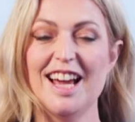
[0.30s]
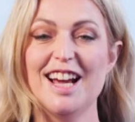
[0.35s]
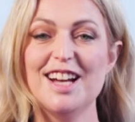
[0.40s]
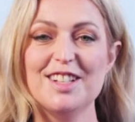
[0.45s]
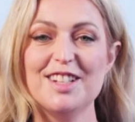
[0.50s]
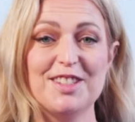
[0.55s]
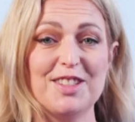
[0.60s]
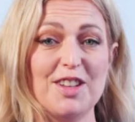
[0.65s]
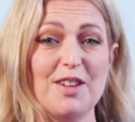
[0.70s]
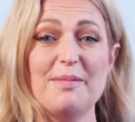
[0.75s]

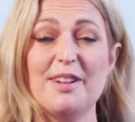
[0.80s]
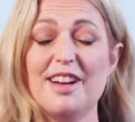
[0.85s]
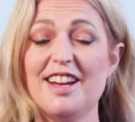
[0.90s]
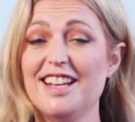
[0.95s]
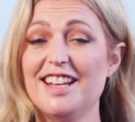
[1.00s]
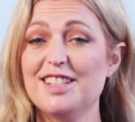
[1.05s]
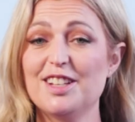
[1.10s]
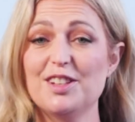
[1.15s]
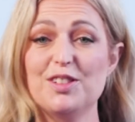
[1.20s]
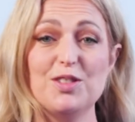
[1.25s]
Summer
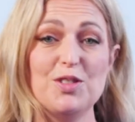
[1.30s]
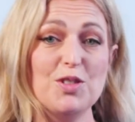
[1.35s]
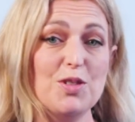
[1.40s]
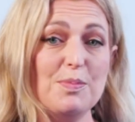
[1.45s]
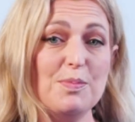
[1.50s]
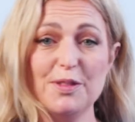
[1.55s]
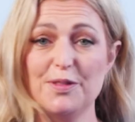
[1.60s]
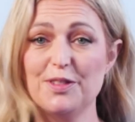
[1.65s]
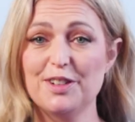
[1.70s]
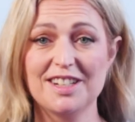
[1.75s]
is a
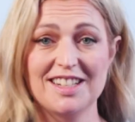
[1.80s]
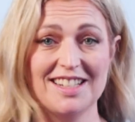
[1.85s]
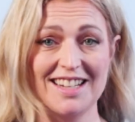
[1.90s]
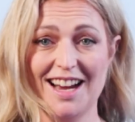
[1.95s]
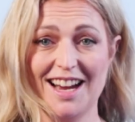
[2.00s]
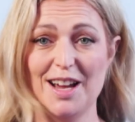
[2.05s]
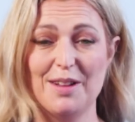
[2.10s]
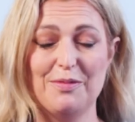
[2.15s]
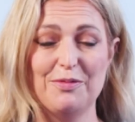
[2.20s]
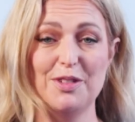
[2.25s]
super fun
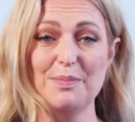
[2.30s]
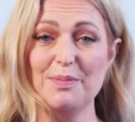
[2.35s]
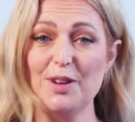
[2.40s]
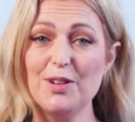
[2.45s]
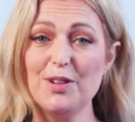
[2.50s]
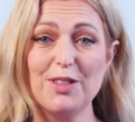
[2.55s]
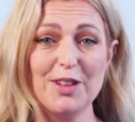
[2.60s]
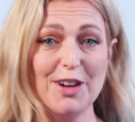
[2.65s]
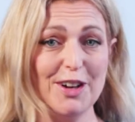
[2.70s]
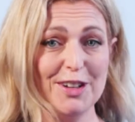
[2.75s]
time for
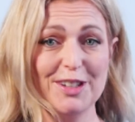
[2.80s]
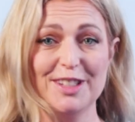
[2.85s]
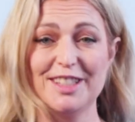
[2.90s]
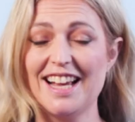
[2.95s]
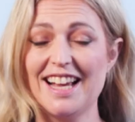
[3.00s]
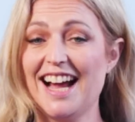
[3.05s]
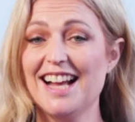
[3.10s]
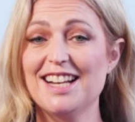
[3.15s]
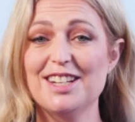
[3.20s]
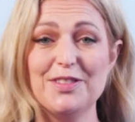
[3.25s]
both
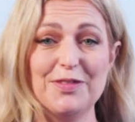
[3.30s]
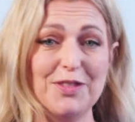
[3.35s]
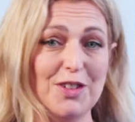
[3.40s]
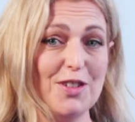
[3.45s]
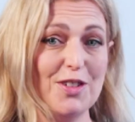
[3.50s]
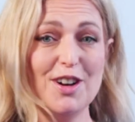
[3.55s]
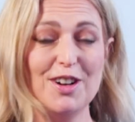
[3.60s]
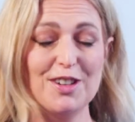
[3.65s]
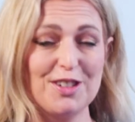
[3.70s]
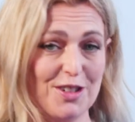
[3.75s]
us and
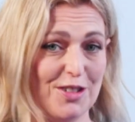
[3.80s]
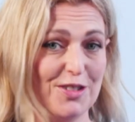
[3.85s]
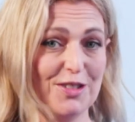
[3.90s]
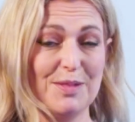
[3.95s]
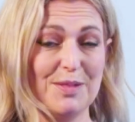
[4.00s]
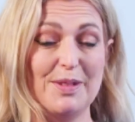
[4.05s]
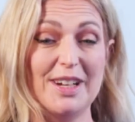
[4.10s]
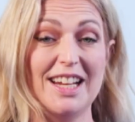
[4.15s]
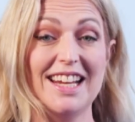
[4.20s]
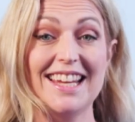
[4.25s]
for our
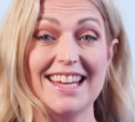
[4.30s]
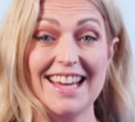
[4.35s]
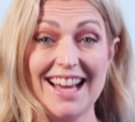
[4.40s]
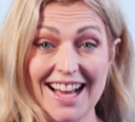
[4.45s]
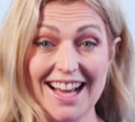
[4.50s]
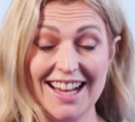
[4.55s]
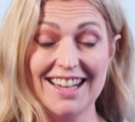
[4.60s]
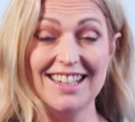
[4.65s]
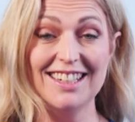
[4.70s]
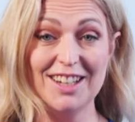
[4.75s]
dogs, but it
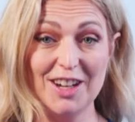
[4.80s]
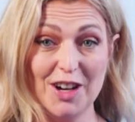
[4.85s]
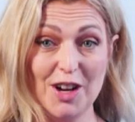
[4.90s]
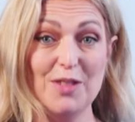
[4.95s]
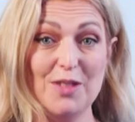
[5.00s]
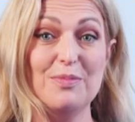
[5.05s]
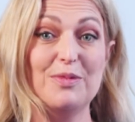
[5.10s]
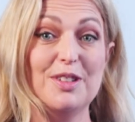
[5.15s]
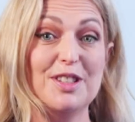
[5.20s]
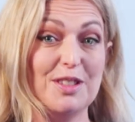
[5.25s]
can
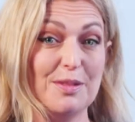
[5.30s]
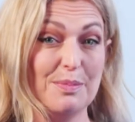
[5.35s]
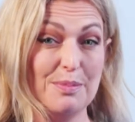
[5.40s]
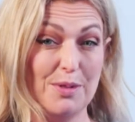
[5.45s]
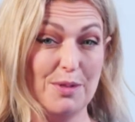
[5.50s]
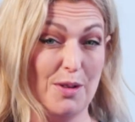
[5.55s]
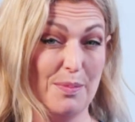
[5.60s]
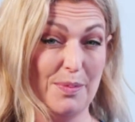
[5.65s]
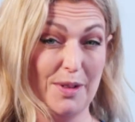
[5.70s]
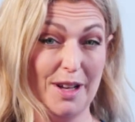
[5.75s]
come with some
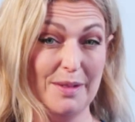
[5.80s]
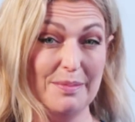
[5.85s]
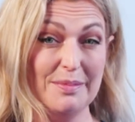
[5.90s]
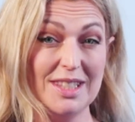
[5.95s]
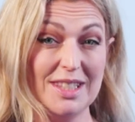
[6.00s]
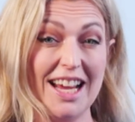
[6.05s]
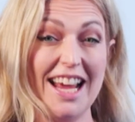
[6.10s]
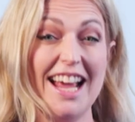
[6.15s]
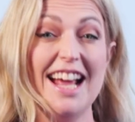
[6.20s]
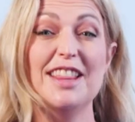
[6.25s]

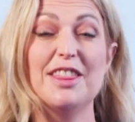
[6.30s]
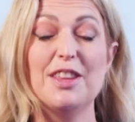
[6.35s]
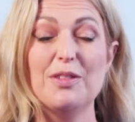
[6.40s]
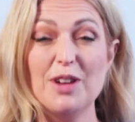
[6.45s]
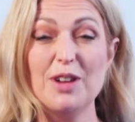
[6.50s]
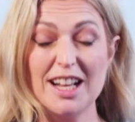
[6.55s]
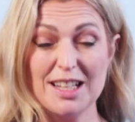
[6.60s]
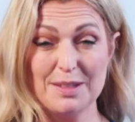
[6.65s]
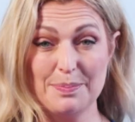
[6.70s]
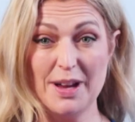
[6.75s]
problems
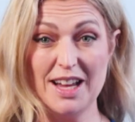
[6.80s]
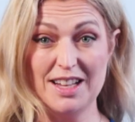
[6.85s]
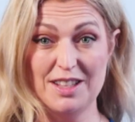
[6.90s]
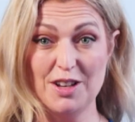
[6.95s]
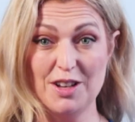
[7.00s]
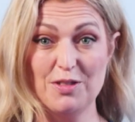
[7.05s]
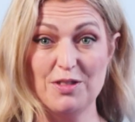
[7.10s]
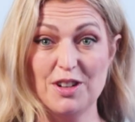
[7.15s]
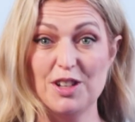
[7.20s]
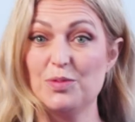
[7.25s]
that as
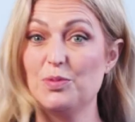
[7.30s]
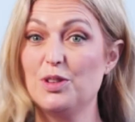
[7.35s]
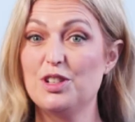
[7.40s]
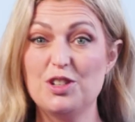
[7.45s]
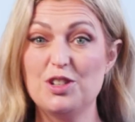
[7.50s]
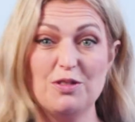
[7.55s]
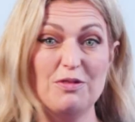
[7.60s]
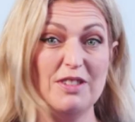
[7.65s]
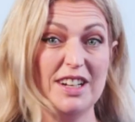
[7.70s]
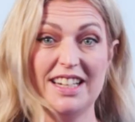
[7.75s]
pet owners we
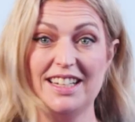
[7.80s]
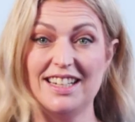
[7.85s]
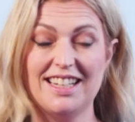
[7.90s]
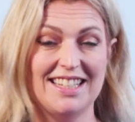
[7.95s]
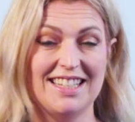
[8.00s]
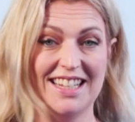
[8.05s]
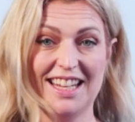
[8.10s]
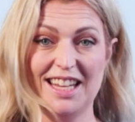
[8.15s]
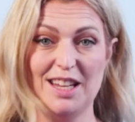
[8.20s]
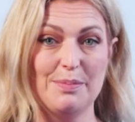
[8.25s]
do really
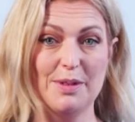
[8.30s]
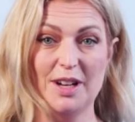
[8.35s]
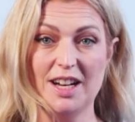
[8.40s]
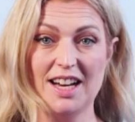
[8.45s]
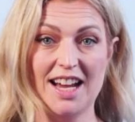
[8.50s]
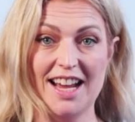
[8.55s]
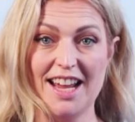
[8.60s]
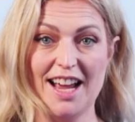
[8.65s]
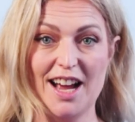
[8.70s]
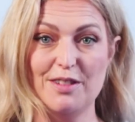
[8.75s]
need to keep
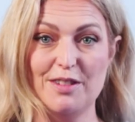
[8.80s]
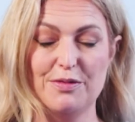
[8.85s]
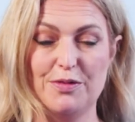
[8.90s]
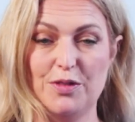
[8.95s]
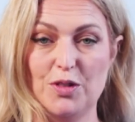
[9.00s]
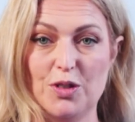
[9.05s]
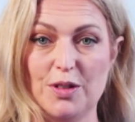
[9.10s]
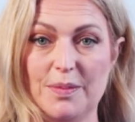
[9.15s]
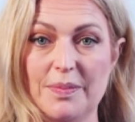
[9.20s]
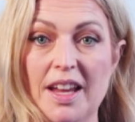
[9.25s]
an eye out
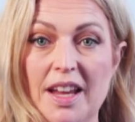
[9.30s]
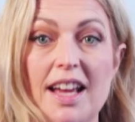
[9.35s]
for.